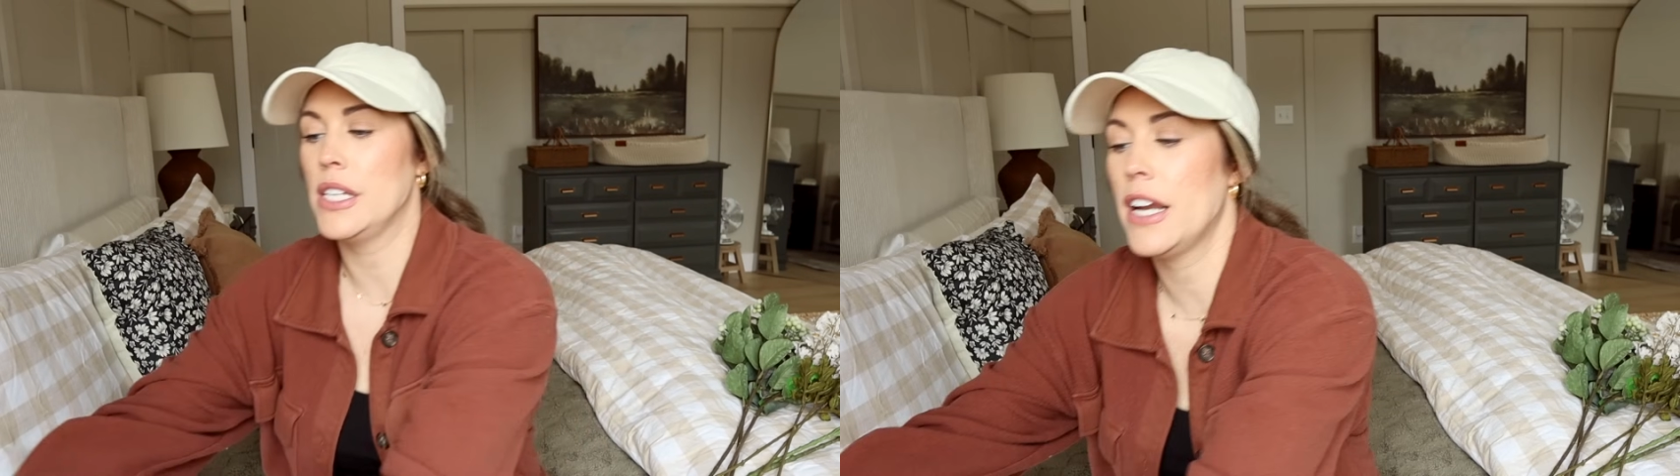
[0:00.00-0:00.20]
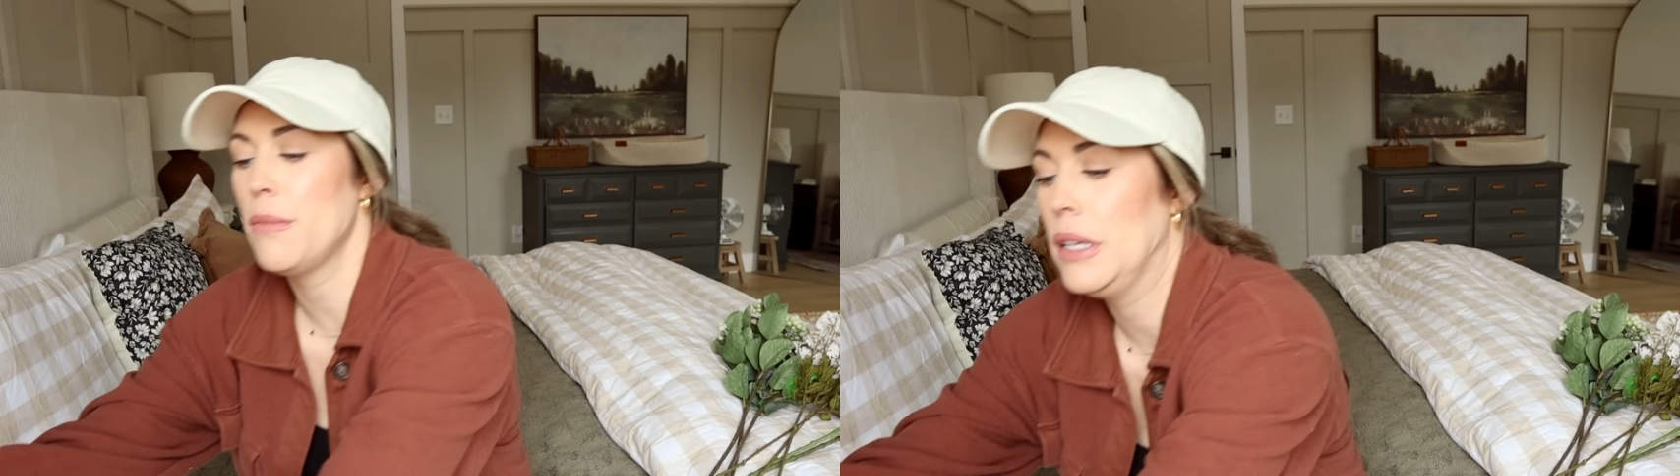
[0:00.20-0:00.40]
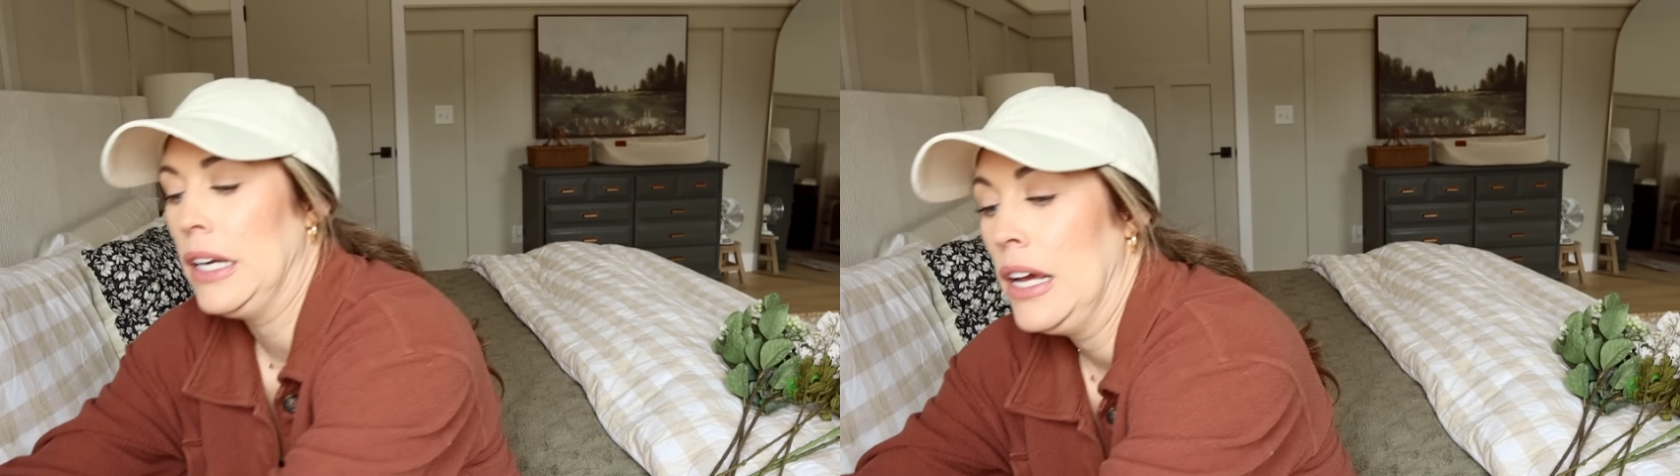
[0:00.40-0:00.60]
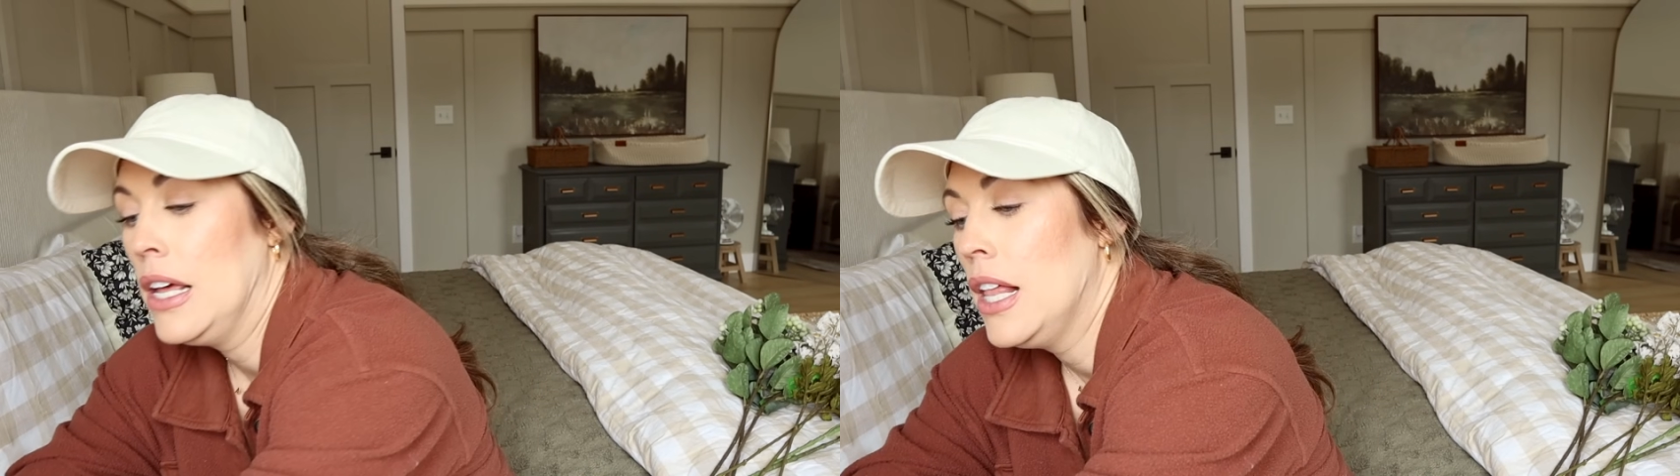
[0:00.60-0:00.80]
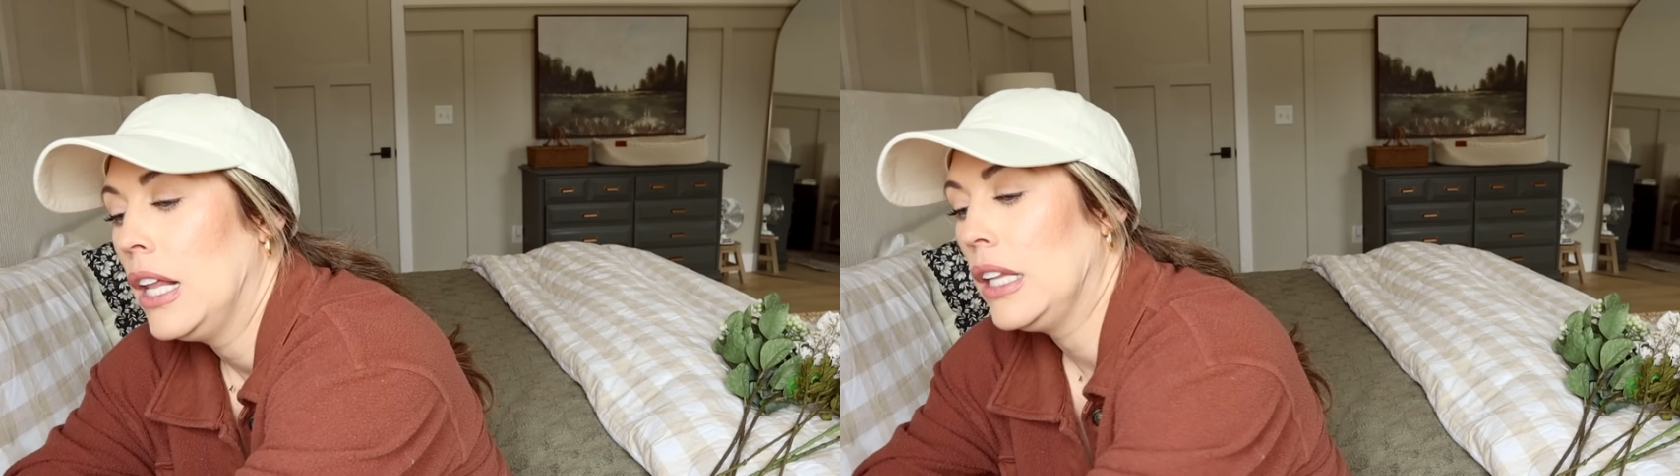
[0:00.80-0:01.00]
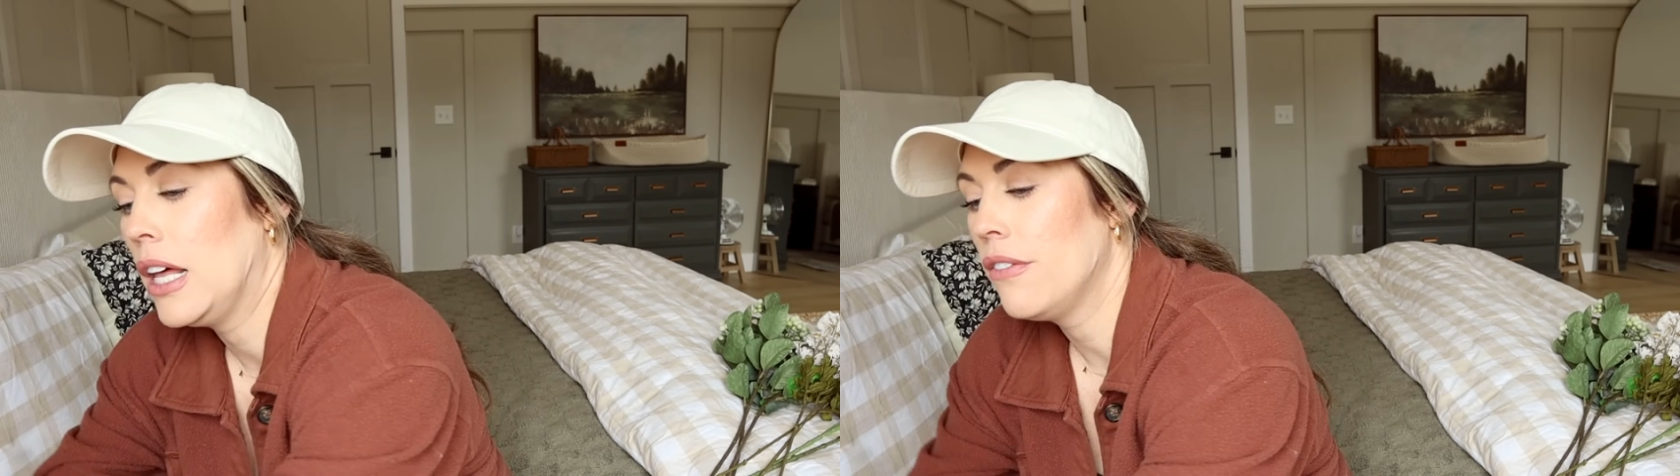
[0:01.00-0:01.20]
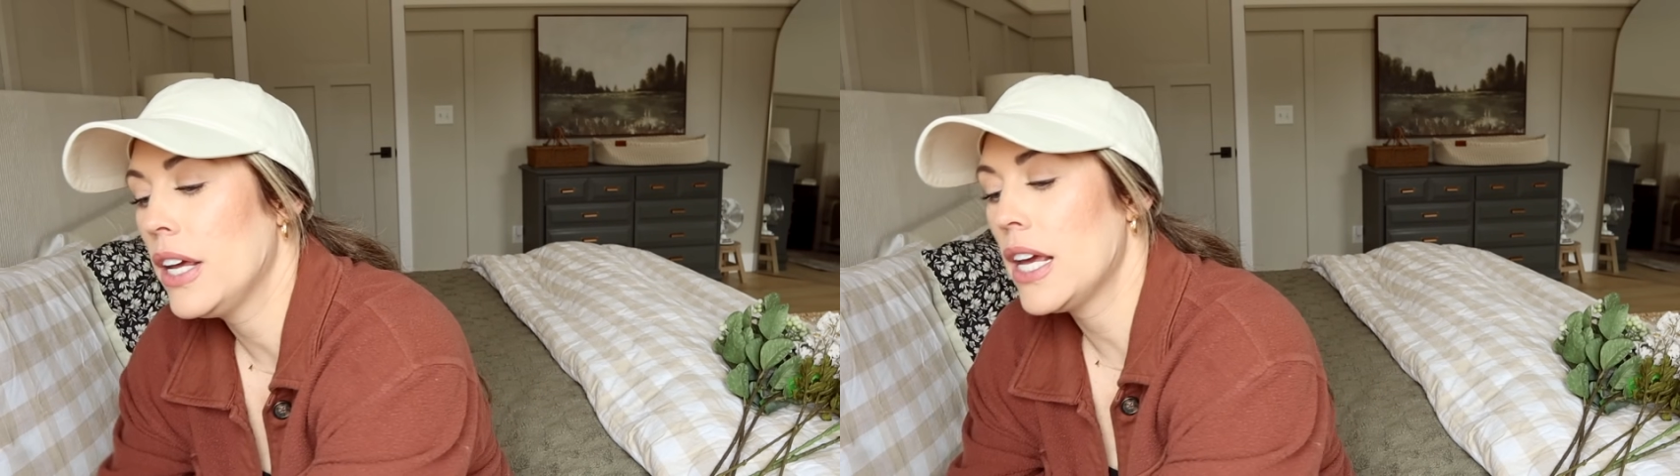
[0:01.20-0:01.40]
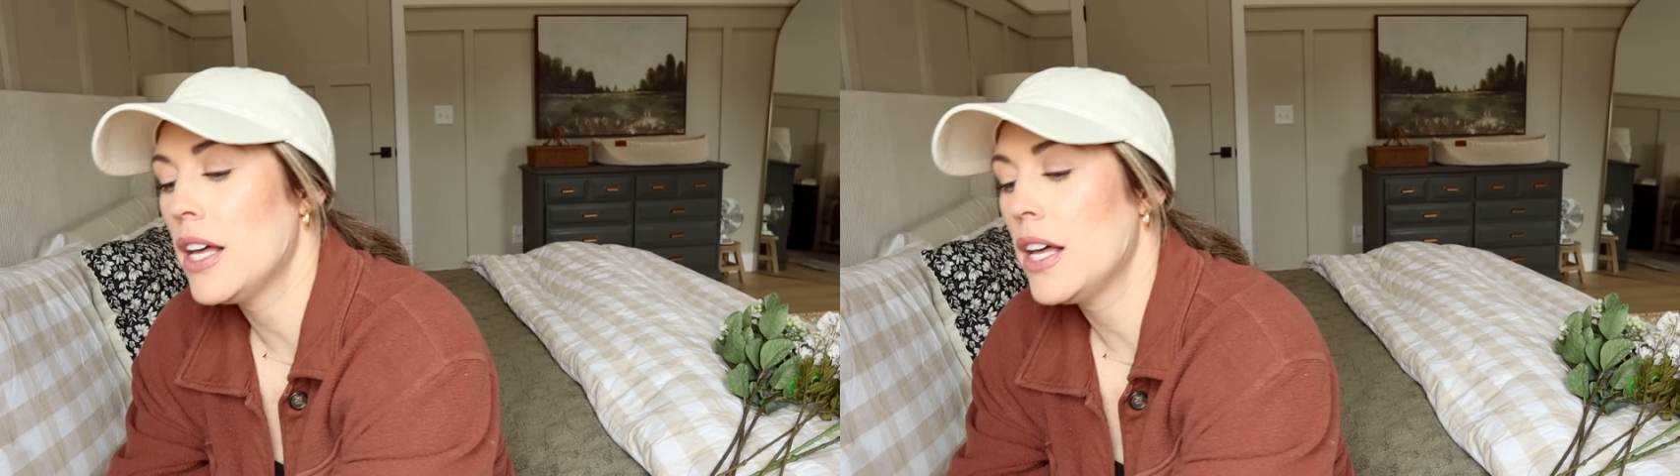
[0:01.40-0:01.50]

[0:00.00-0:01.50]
that I've been loving